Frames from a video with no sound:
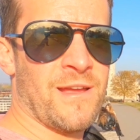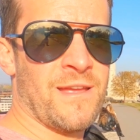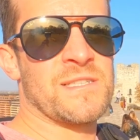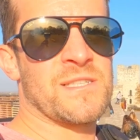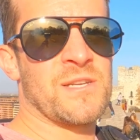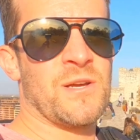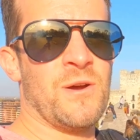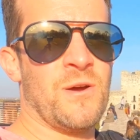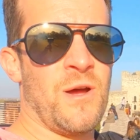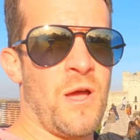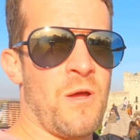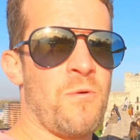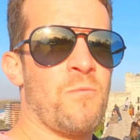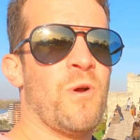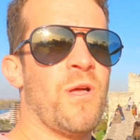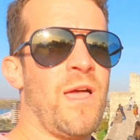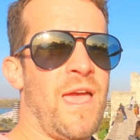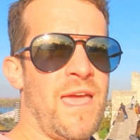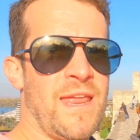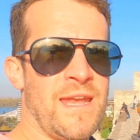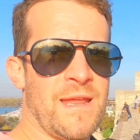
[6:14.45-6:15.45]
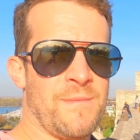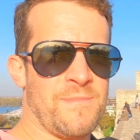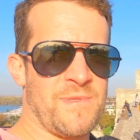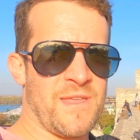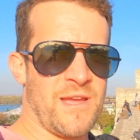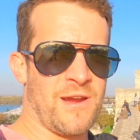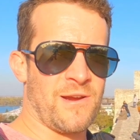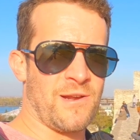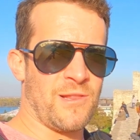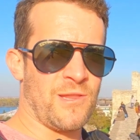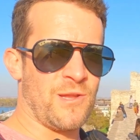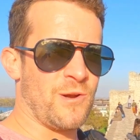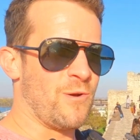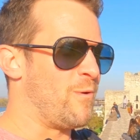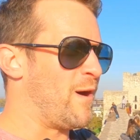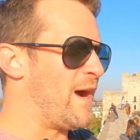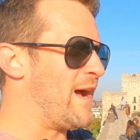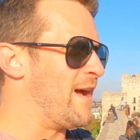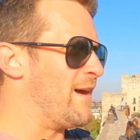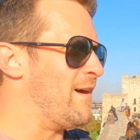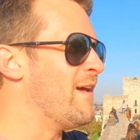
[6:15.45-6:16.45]
And so we'll end up there in a little
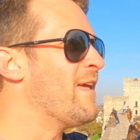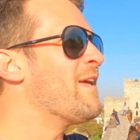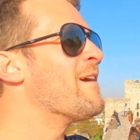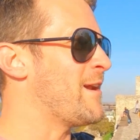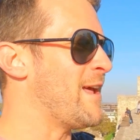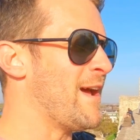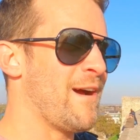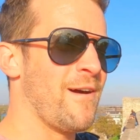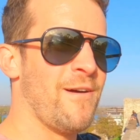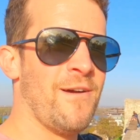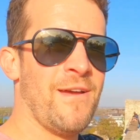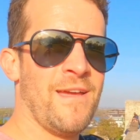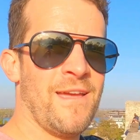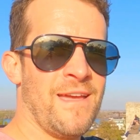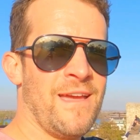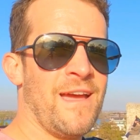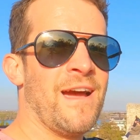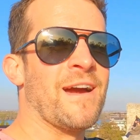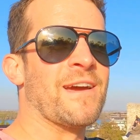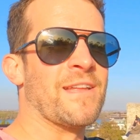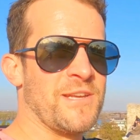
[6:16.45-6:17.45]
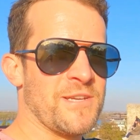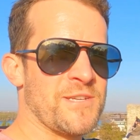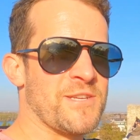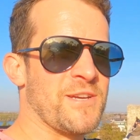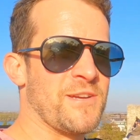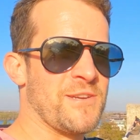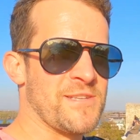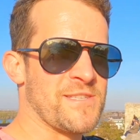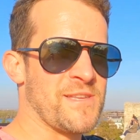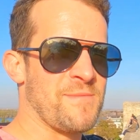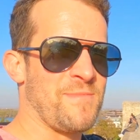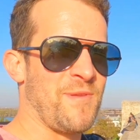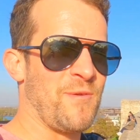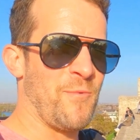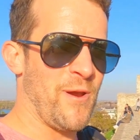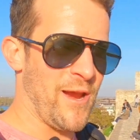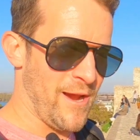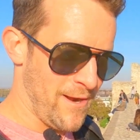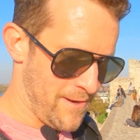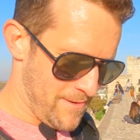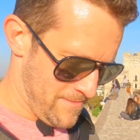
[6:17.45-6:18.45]
while. For now, I'm going to show you something
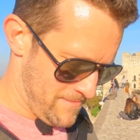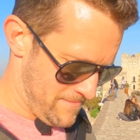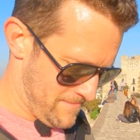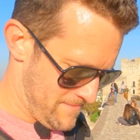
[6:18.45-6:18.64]
weird.